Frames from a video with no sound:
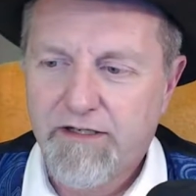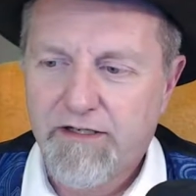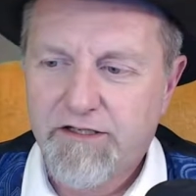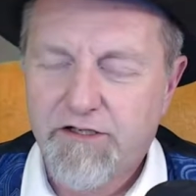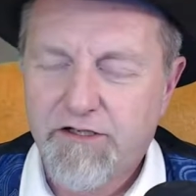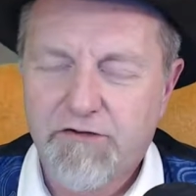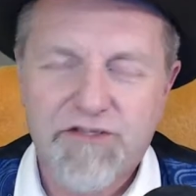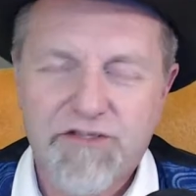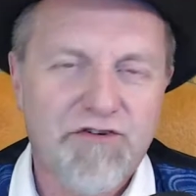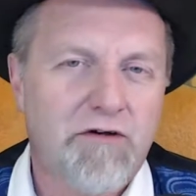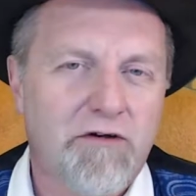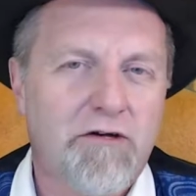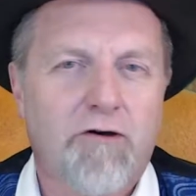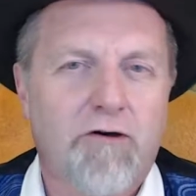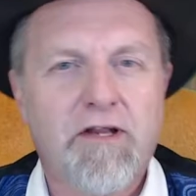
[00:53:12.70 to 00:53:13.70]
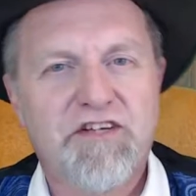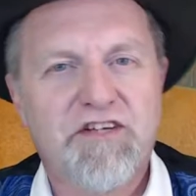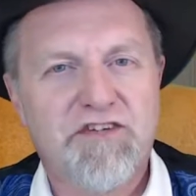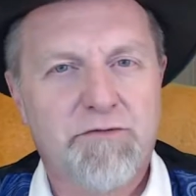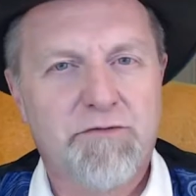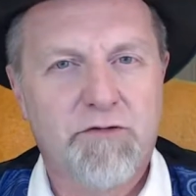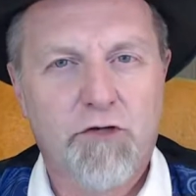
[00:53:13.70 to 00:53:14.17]
You know, it's ordinarily
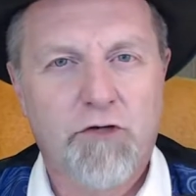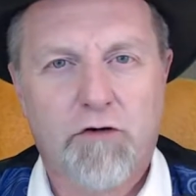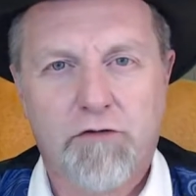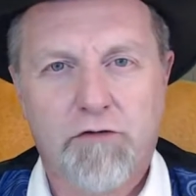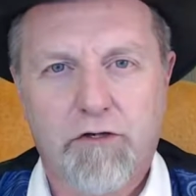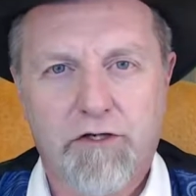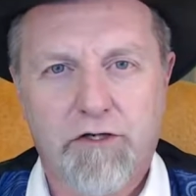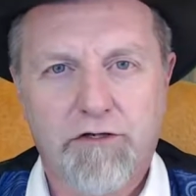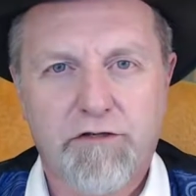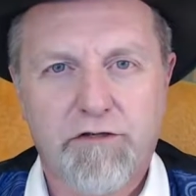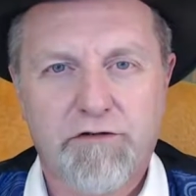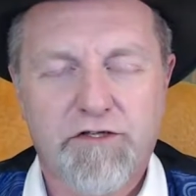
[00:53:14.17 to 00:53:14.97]
something we overlook.